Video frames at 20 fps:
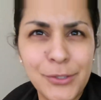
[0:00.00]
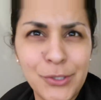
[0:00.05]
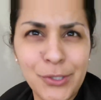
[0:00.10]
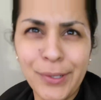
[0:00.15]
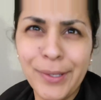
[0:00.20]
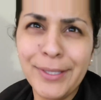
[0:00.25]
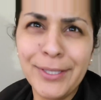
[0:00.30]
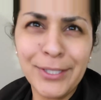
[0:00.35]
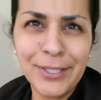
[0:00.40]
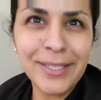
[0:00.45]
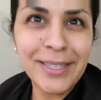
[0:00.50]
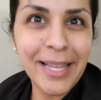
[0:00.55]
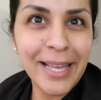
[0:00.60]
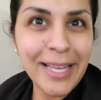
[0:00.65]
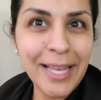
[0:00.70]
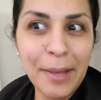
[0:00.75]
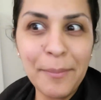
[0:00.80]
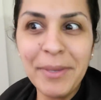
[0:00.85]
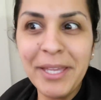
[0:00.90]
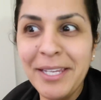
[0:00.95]
do I look
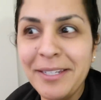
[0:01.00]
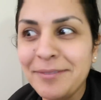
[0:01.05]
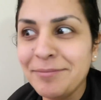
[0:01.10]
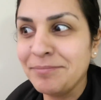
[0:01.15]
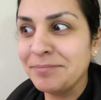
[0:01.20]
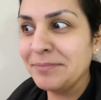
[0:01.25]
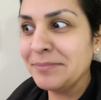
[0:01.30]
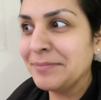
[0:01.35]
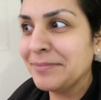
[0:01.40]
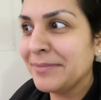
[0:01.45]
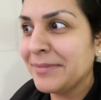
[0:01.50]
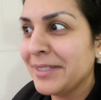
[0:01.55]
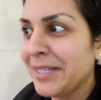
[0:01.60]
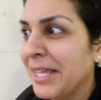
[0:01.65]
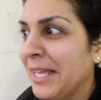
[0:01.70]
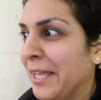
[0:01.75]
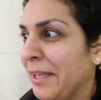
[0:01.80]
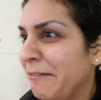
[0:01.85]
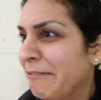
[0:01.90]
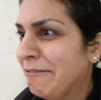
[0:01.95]
like I'm in
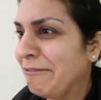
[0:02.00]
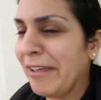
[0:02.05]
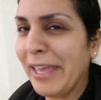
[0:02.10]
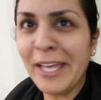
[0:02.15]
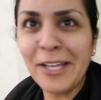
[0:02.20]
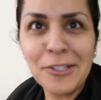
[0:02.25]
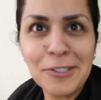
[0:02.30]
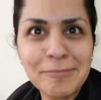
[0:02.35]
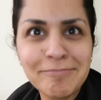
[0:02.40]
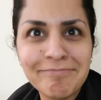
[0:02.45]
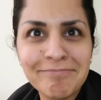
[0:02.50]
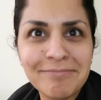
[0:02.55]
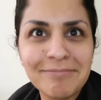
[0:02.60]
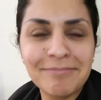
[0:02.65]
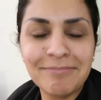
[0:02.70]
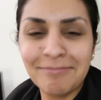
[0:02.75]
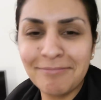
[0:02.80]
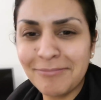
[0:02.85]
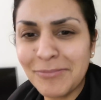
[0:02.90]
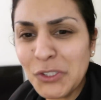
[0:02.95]
Vail?
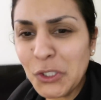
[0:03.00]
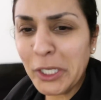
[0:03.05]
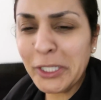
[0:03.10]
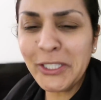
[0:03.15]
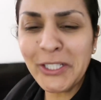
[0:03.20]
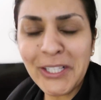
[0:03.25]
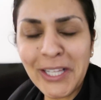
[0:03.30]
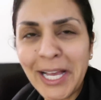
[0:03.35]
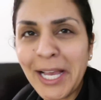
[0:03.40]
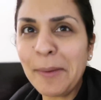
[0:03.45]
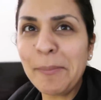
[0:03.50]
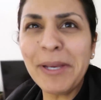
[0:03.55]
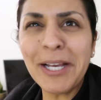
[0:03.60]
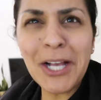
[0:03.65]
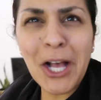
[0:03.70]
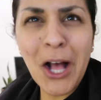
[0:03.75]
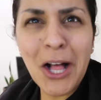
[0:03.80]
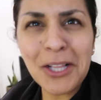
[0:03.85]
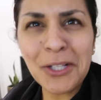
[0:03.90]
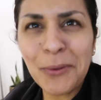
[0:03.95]
Do I look like I'm
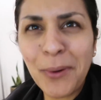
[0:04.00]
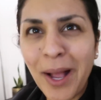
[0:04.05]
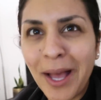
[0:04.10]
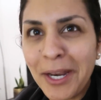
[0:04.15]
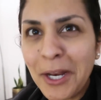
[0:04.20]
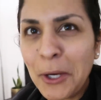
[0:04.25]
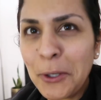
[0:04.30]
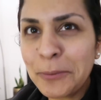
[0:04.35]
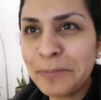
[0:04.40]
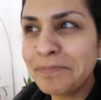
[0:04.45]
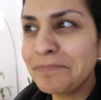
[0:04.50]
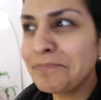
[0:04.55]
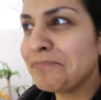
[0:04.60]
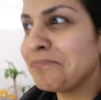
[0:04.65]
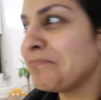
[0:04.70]
in Colorado?